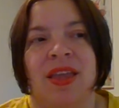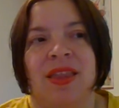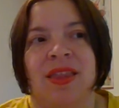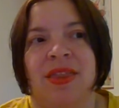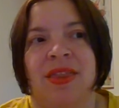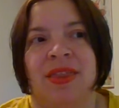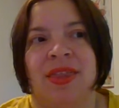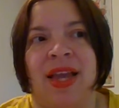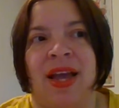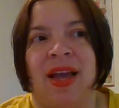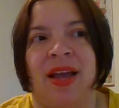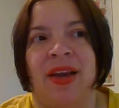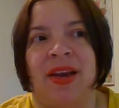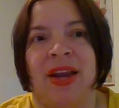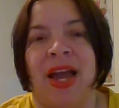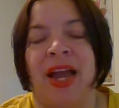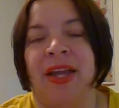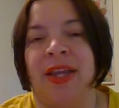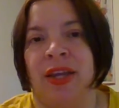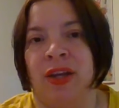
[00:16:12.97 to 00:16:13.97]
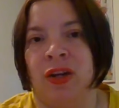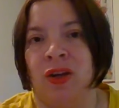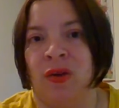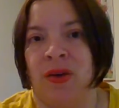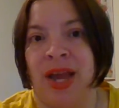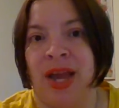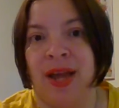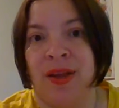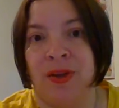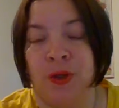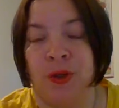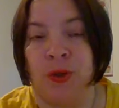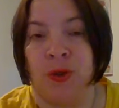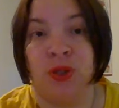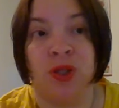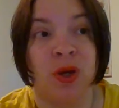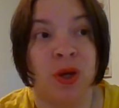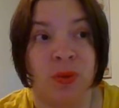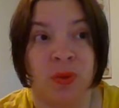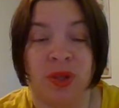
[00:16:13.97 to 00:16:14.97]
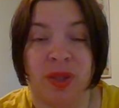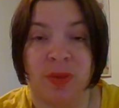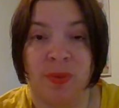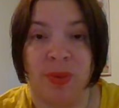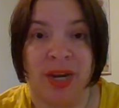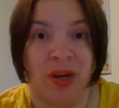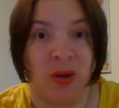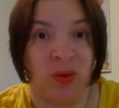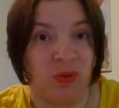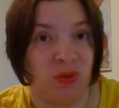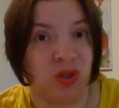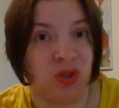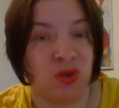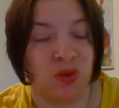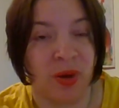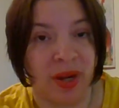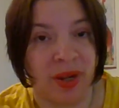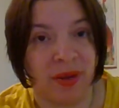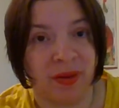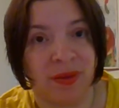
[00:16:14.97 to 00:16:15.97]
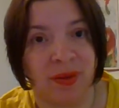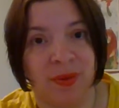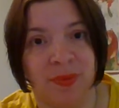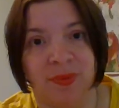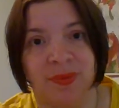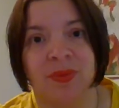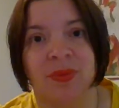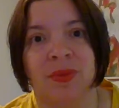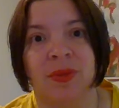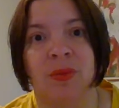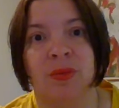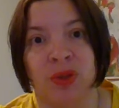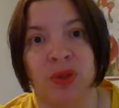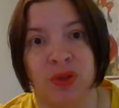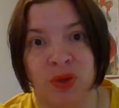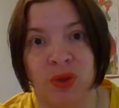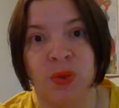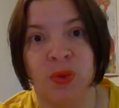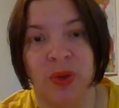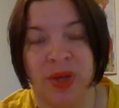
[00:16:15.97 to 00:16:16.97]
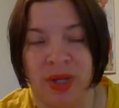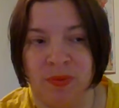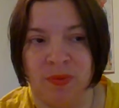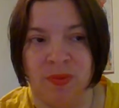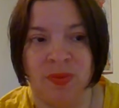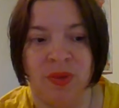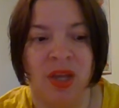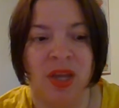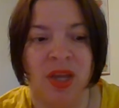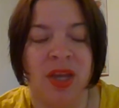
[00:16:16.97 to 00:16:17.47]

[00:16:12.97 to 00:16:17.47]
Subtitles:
that I cannot handle, not with my own strength, but through Him.